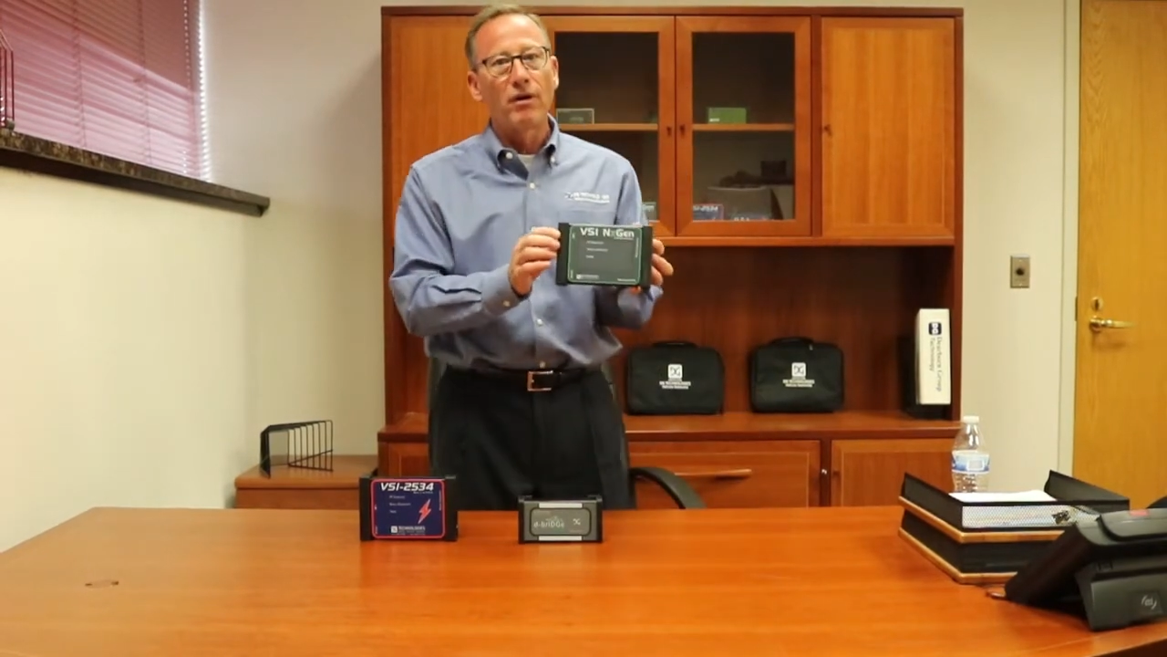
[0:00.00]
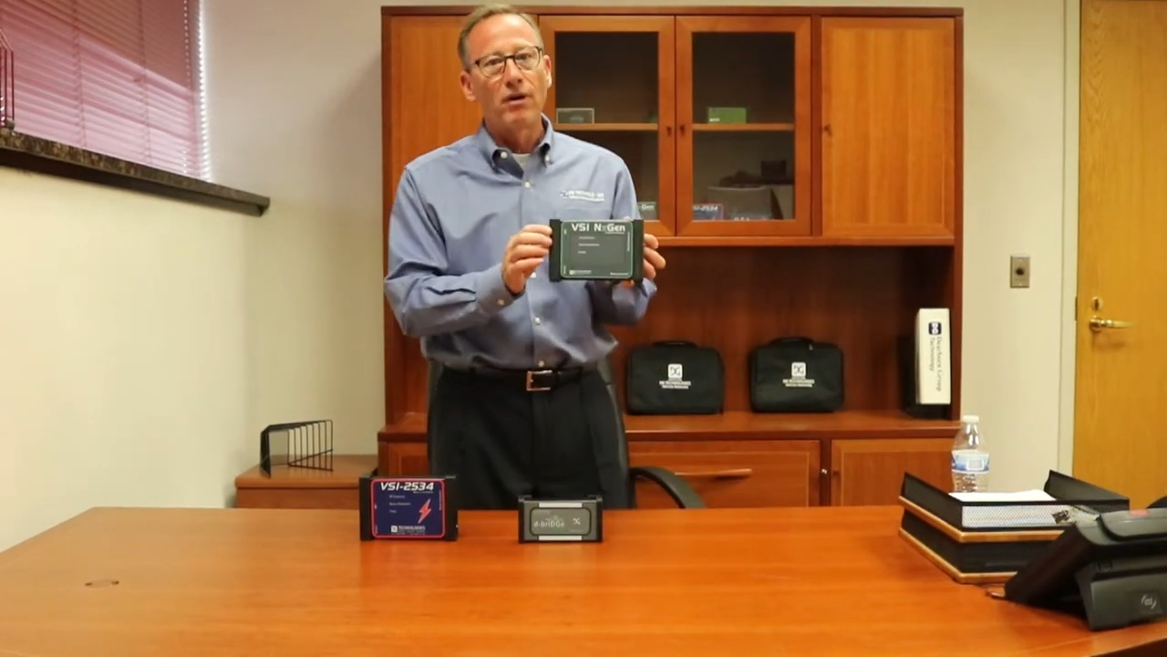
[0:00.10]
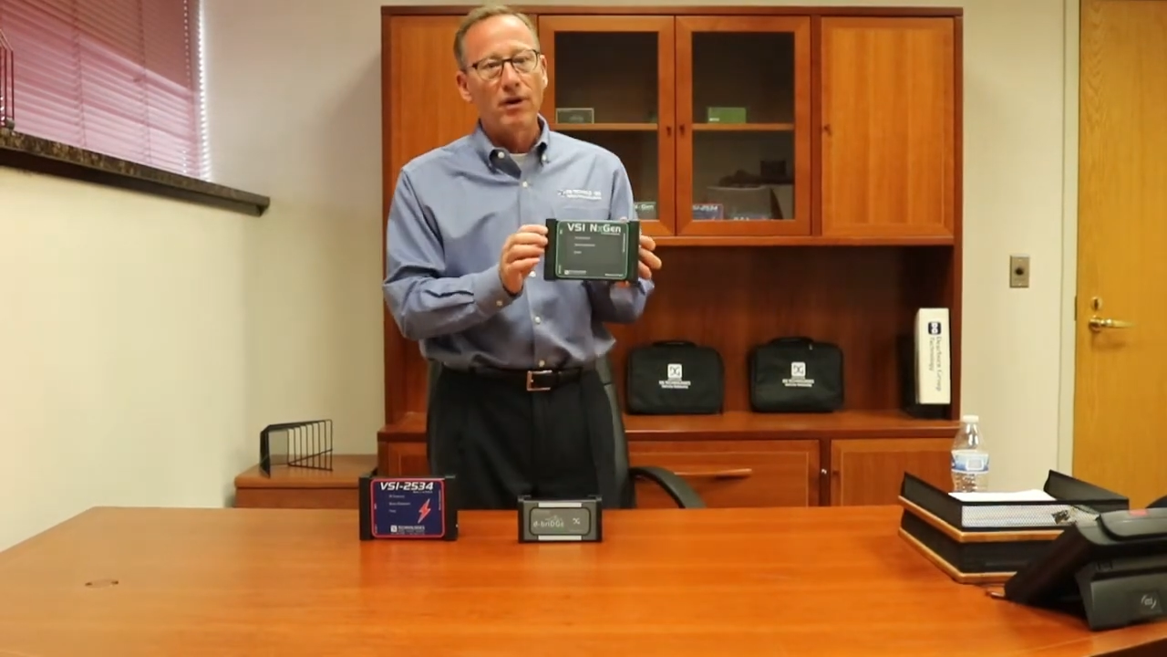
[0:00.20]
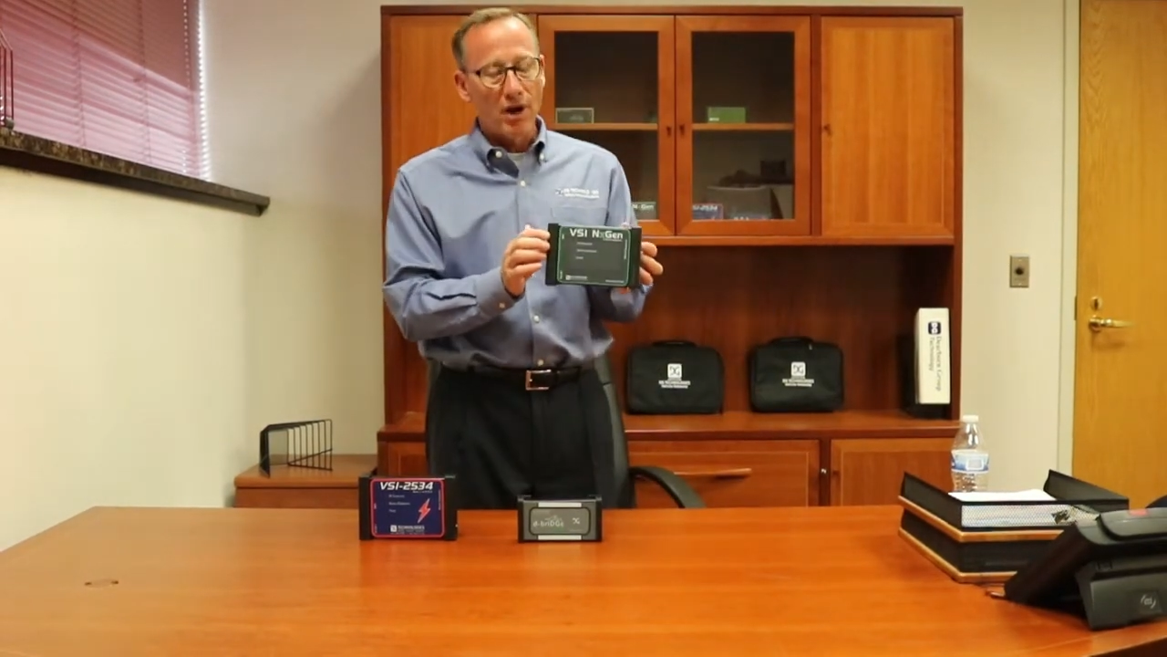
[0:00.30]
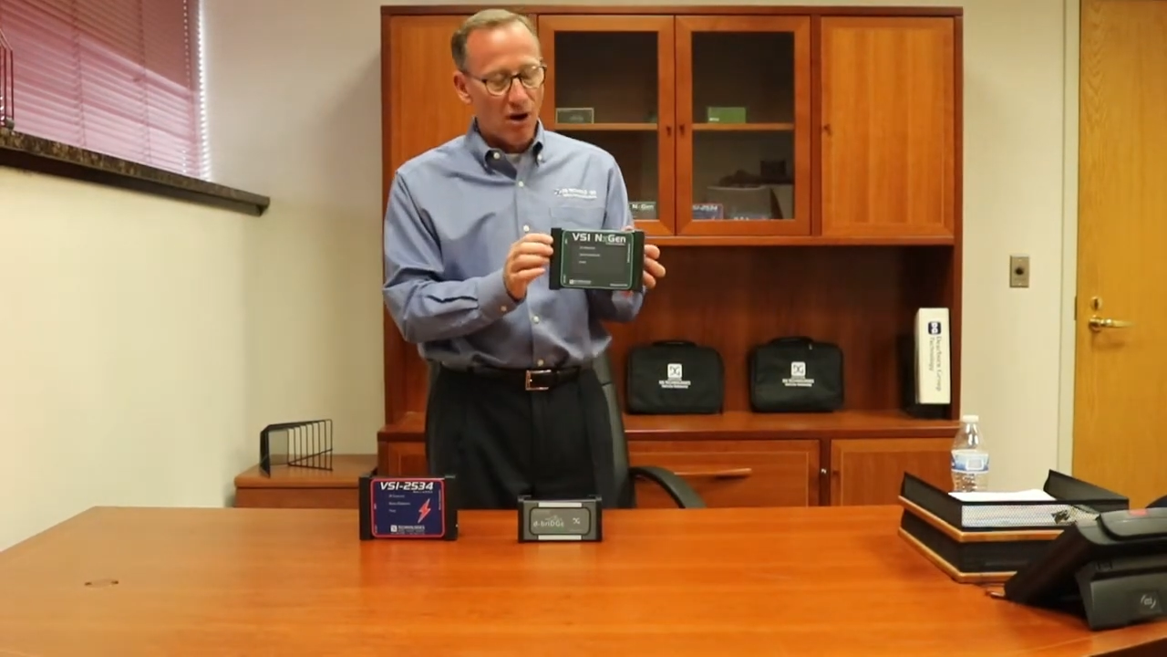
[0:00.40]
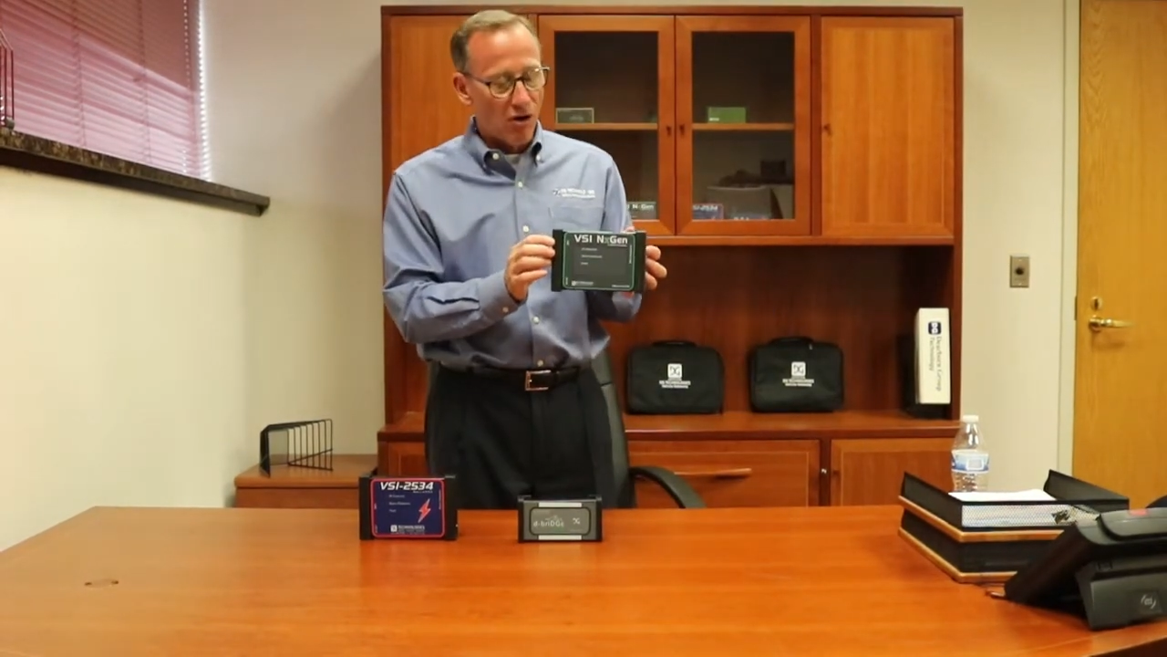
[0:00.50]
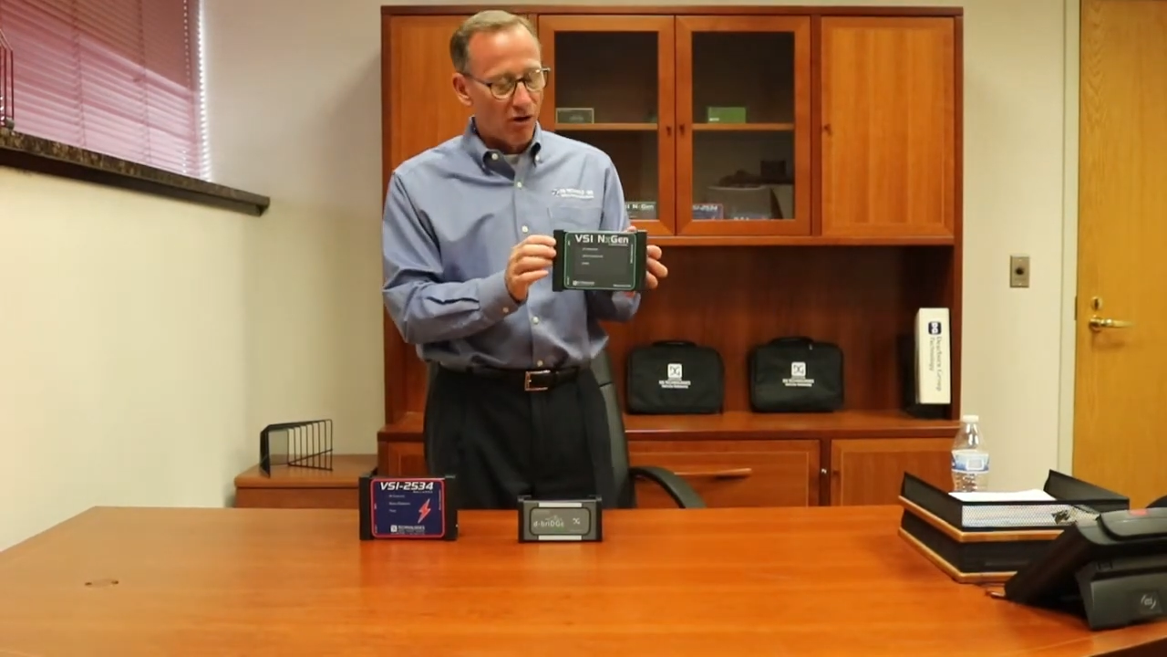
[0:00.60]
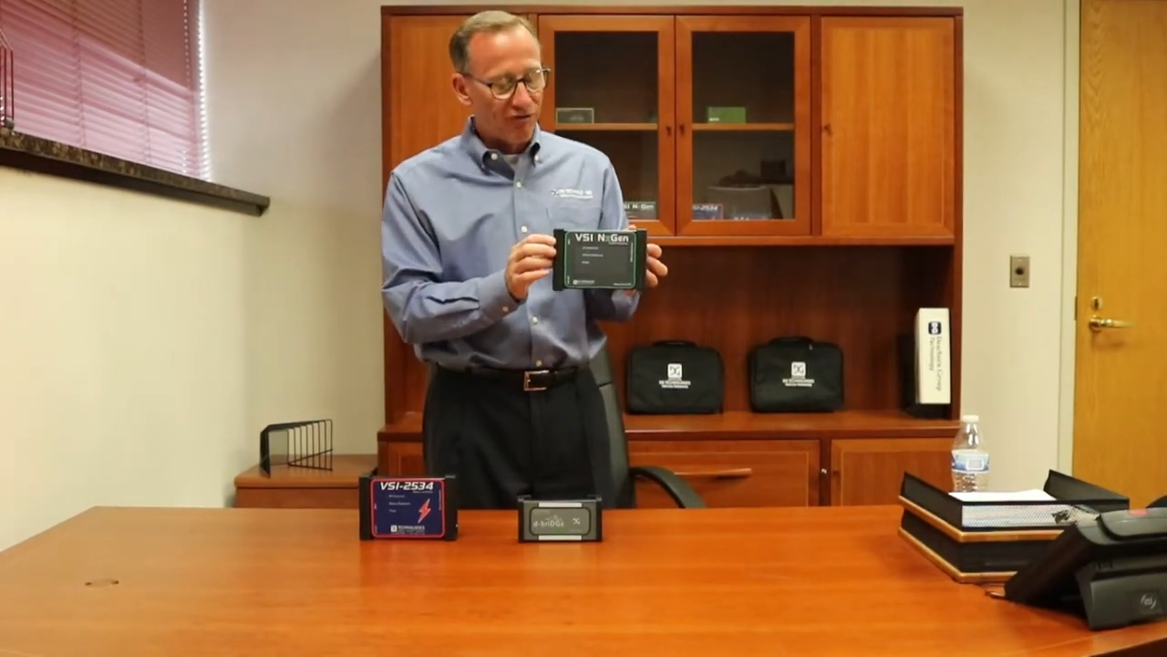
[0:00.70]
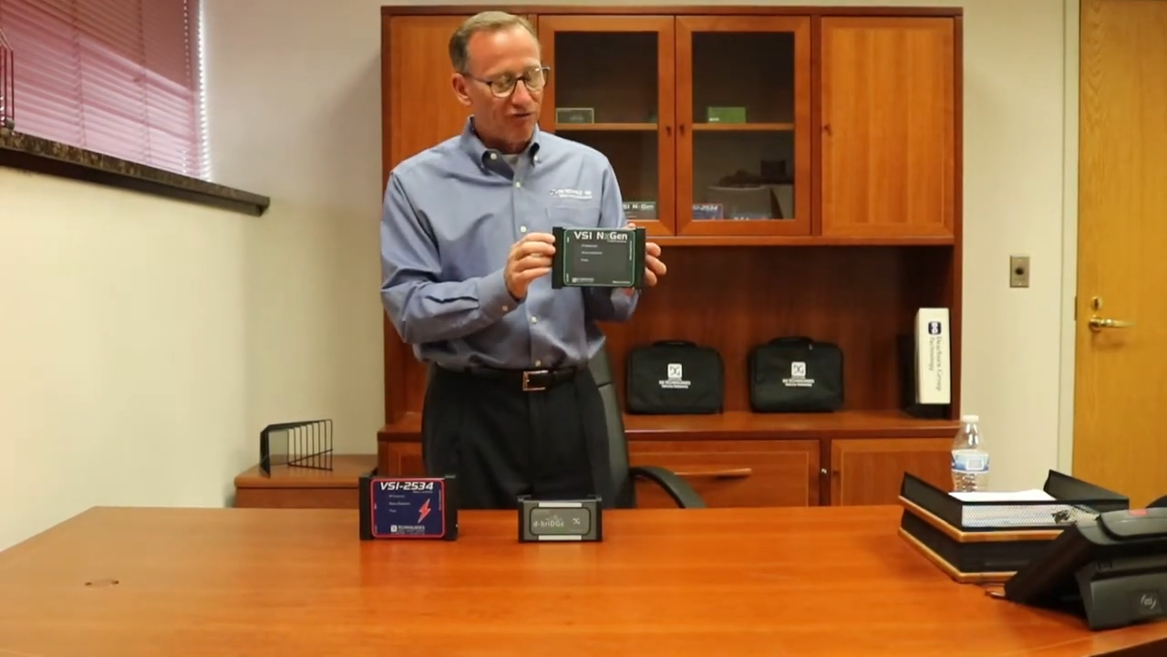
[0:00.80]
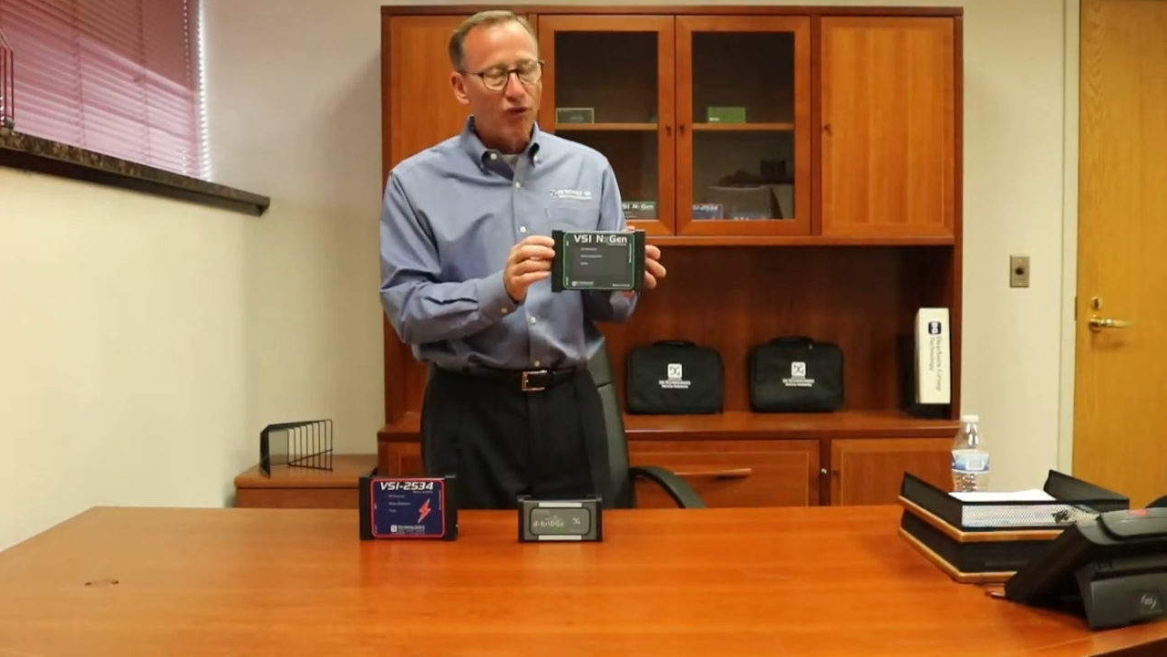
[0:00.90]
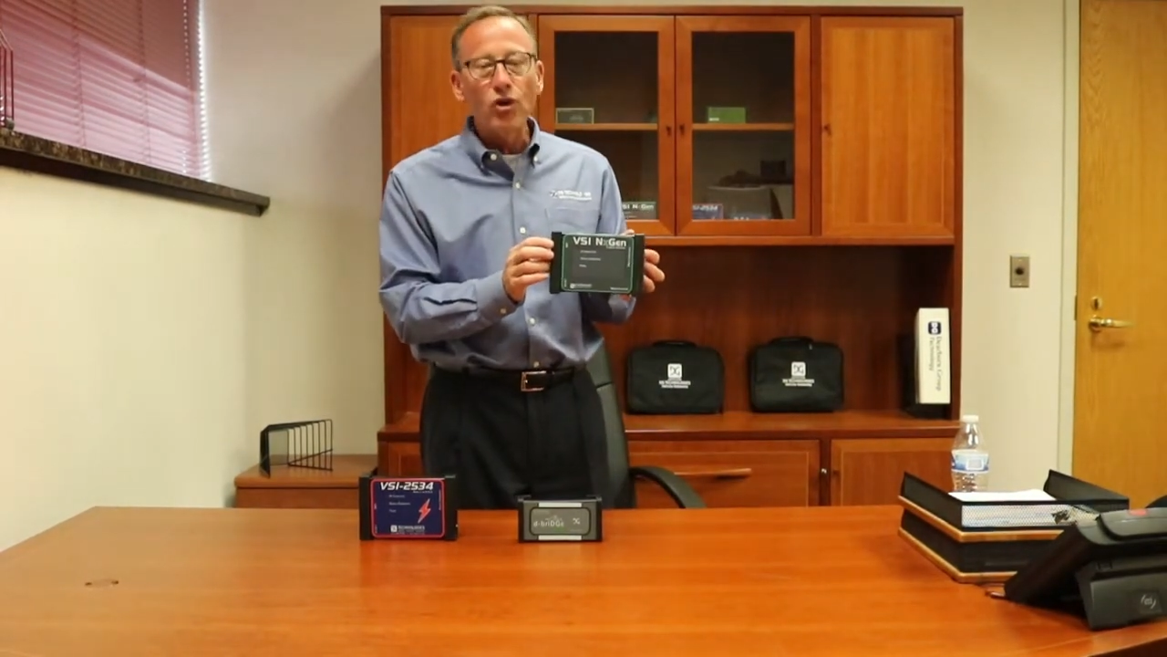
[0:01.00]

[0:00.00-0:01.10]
our fully